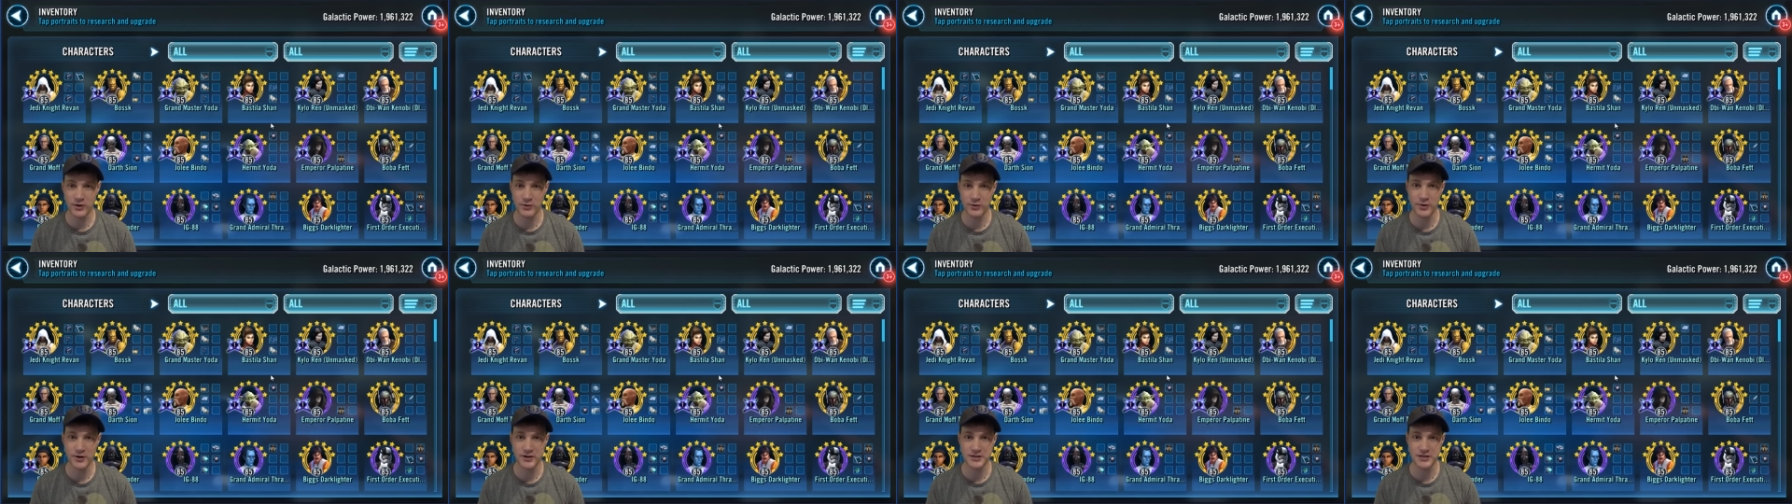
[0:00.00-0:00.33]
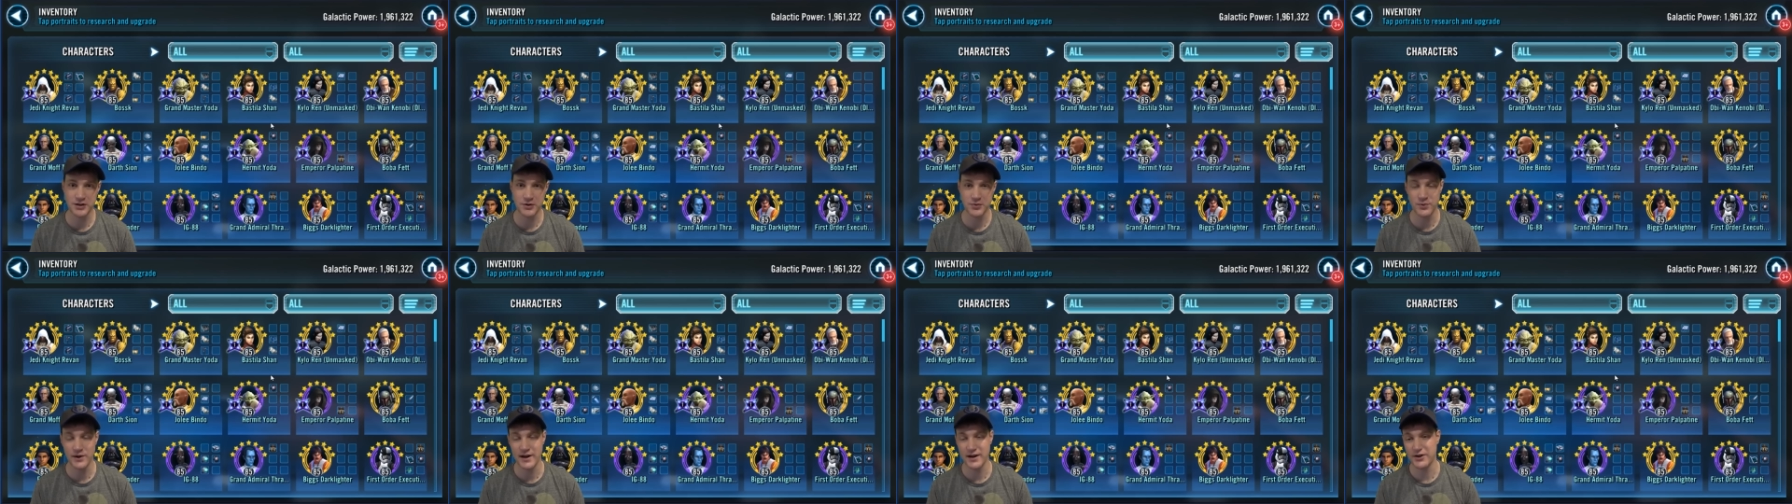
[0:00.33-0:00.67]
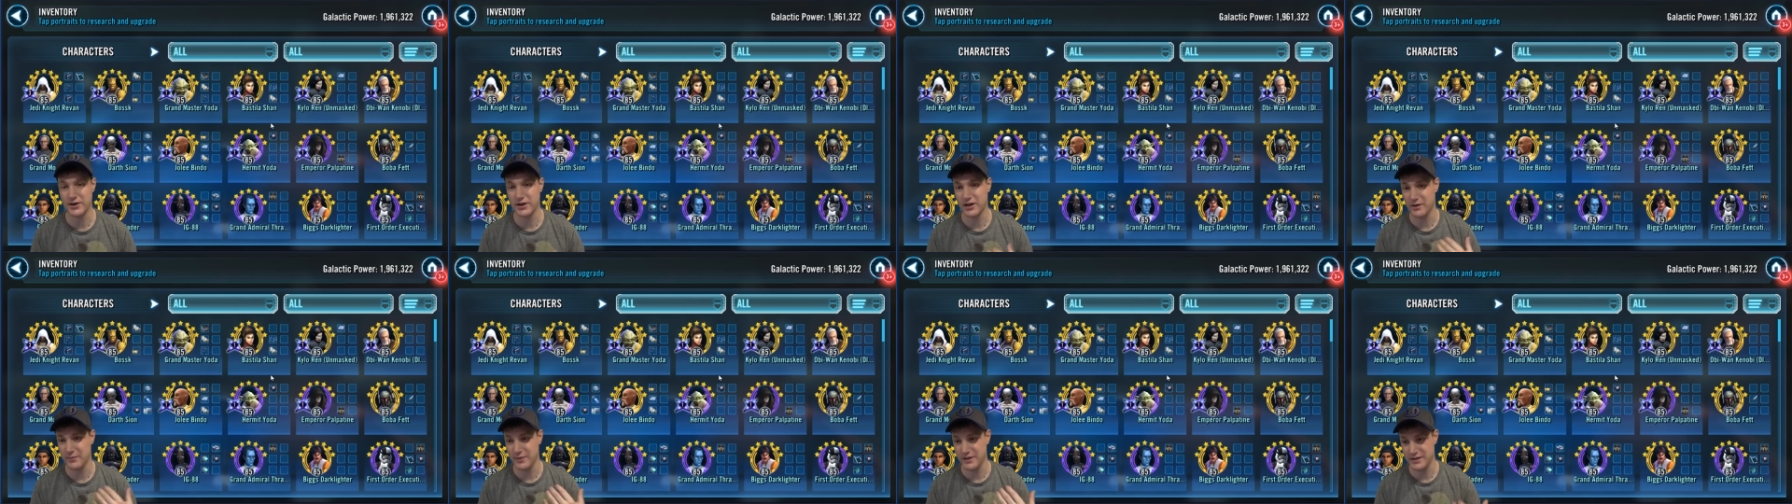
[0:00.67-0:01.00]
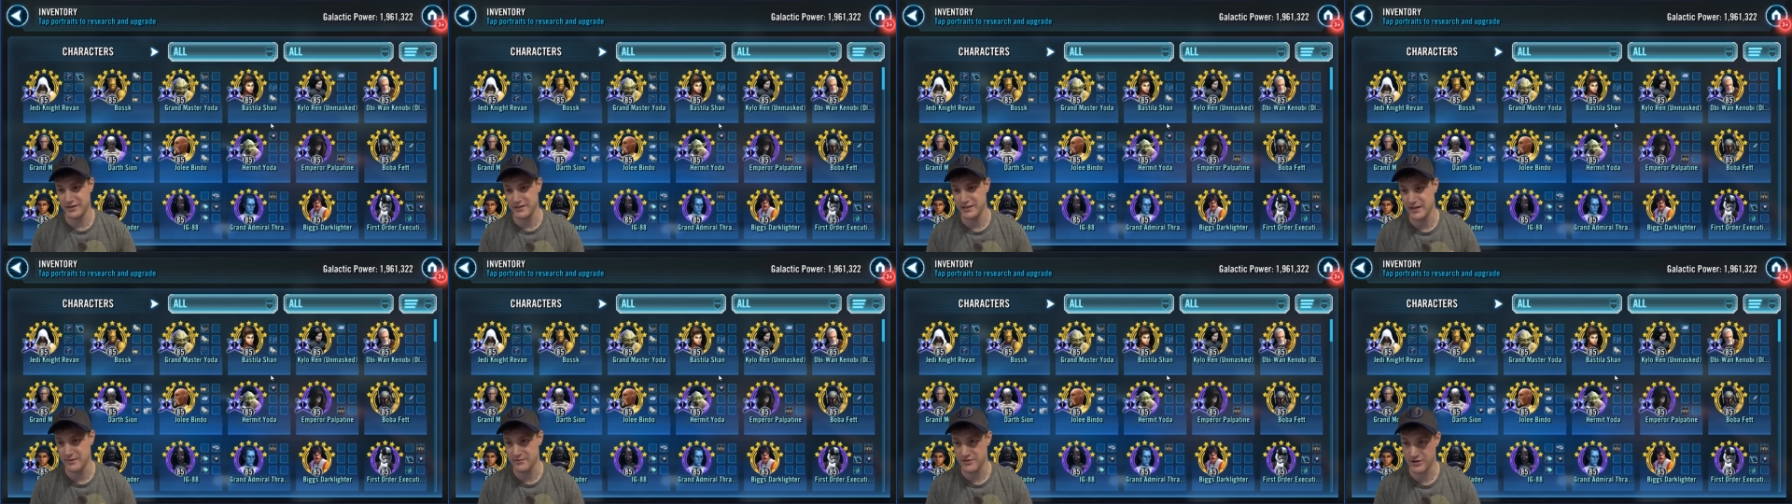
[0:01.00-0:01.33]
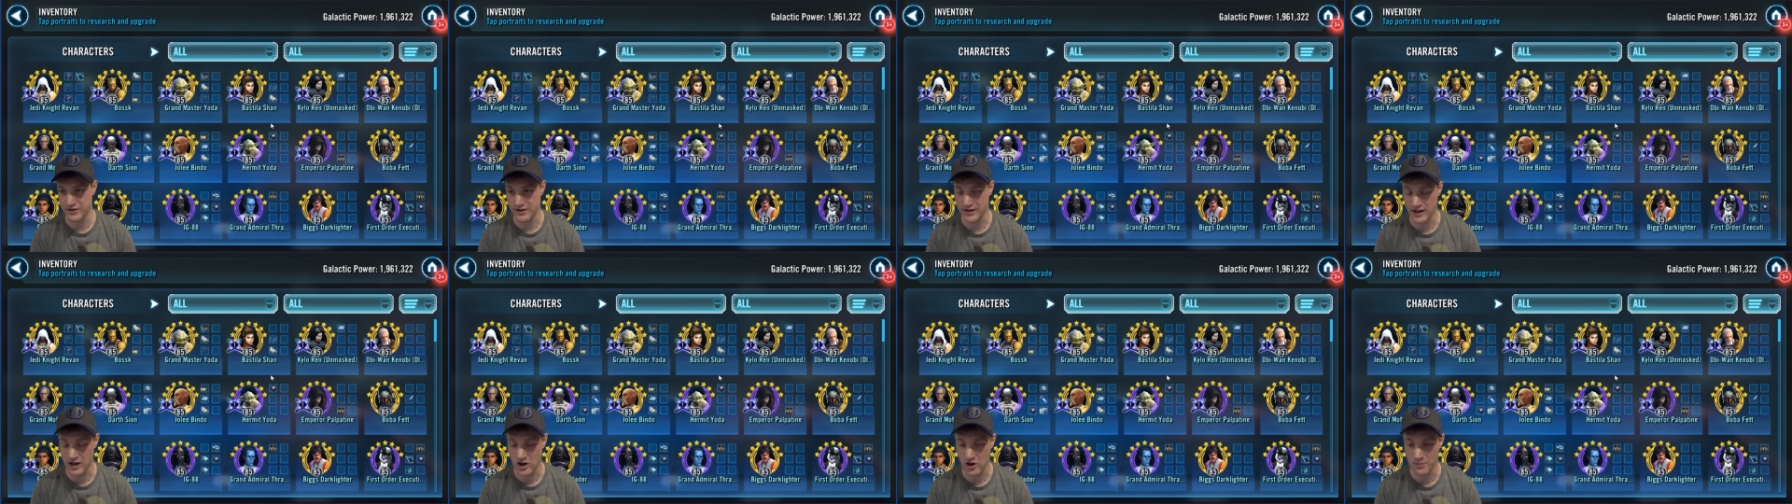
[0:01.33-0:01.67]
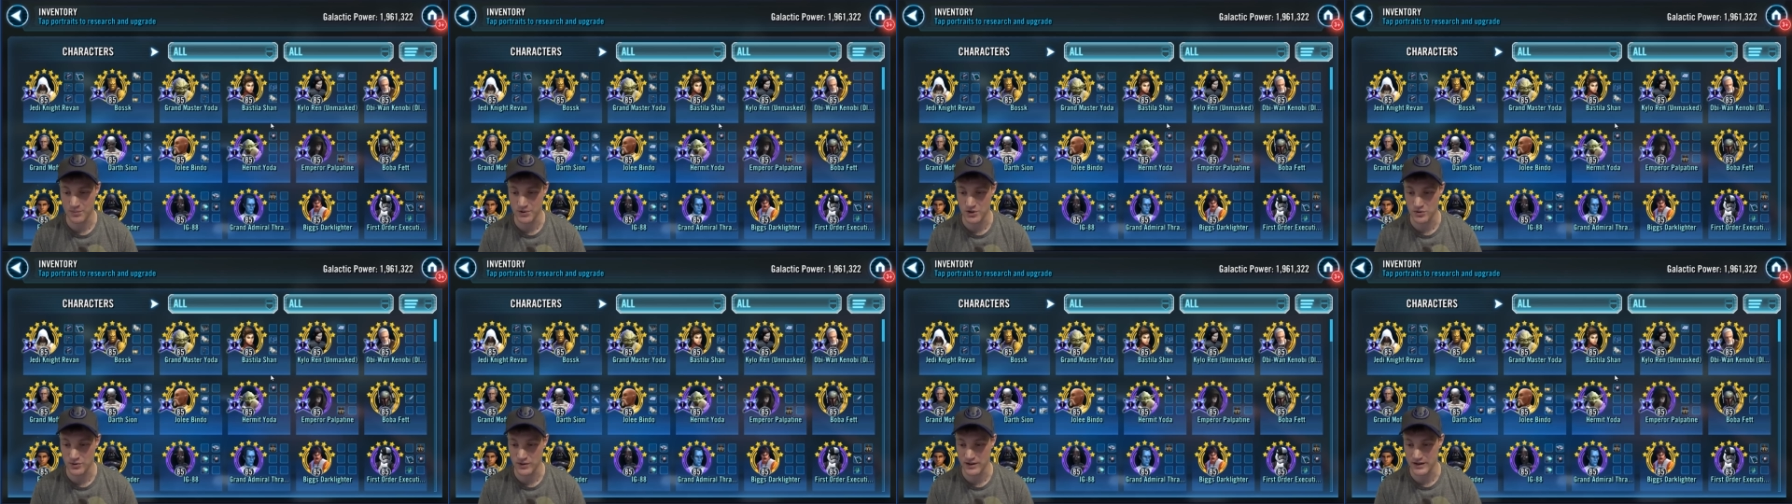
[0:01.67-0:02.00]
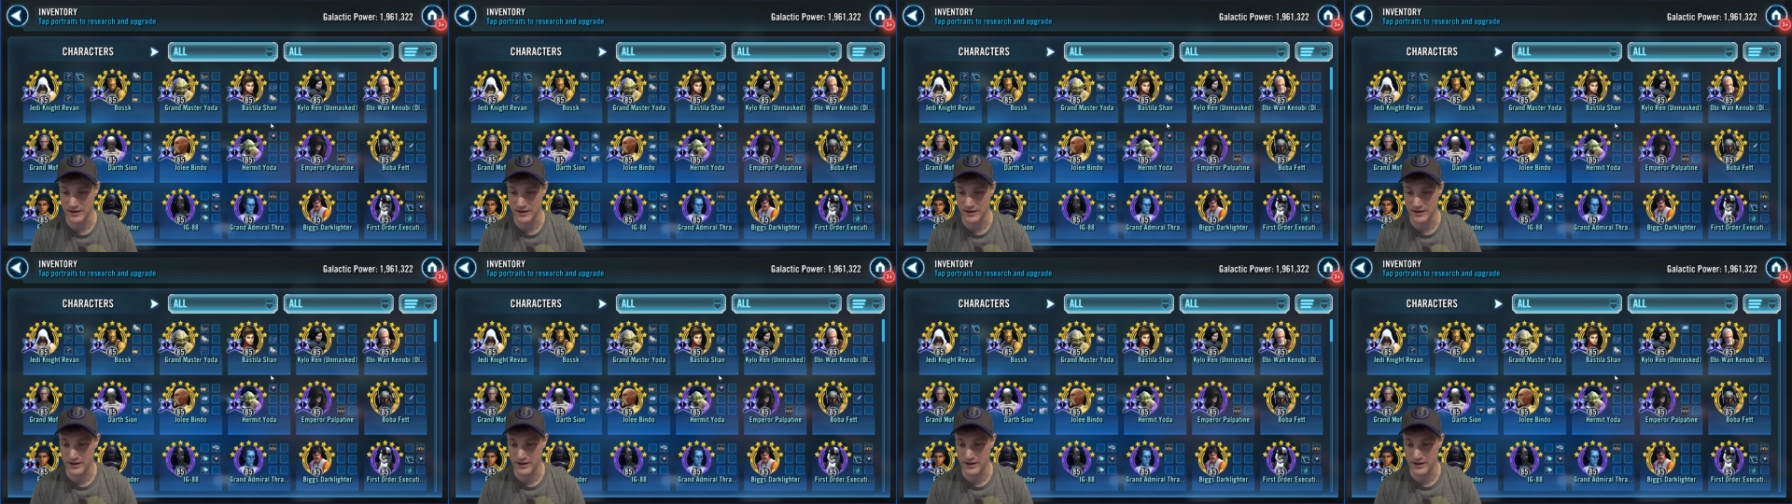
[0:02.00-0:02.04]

Heroic Sith Raid are going to be the teams that are going to help you